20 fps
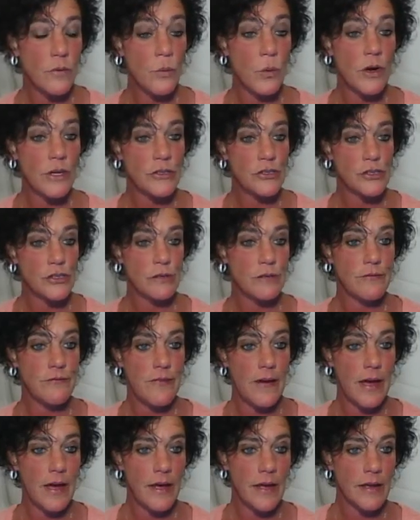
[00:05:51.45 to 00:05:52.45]
once you
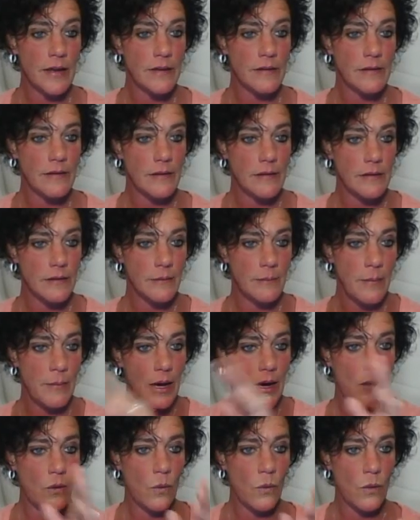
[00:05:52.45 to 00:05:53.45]
find
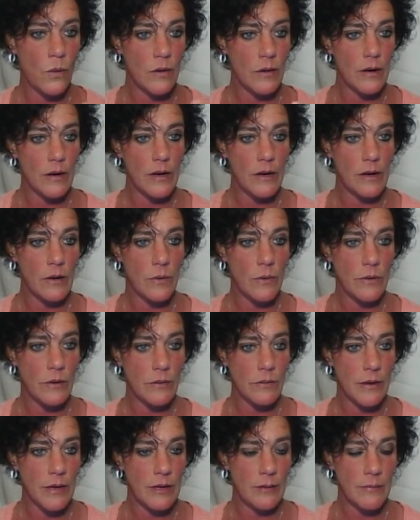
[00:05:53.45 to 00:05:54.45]
my aura
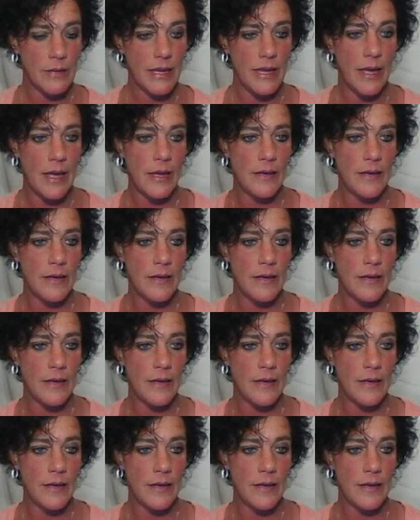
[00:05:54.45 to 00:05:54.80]
going around me,